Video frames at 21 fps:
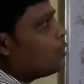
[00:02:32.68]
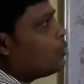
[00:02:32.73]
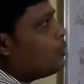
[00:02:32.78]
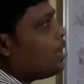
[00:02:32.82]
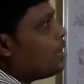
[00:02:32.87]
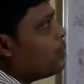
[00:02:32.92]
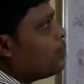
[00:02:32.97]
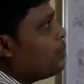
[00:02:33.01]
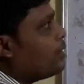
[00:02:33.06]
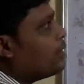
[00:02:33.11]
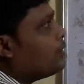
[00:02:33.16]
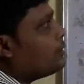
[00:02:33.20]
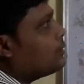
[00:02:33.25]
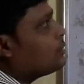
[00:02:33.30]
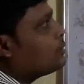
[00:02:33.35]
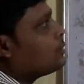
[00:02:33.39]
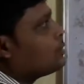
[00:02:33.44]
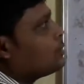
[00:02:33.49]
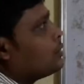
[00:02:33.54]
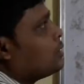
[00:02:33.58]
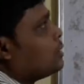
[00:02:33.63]
will happen?
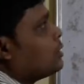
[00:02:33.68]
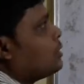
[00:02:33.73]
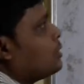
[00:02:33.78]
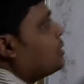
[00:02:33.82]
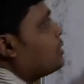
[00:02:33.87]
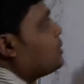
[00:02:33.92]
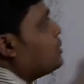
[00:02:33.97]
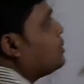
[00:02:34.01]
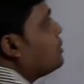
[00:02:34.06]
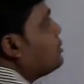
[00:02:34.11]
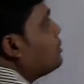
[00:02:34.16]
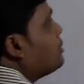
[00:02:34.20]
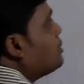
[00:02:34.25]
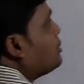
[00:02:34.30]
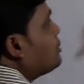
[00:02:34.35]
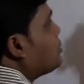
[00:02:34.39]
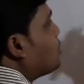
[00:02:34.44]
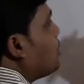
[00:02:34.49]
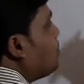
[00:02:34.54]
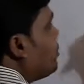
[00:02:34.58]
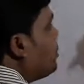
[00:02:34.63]

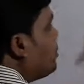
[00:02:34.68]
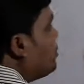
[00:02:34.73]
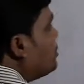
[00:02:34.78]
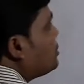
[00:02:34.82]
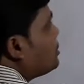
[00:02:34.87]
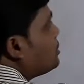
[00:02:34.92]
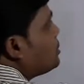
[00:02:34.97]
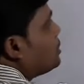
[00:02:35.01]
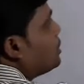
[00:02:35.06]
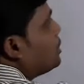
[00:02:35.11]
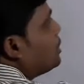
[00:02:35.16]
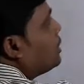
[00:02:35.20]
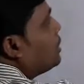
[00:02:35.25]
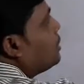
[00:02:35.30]
Suppose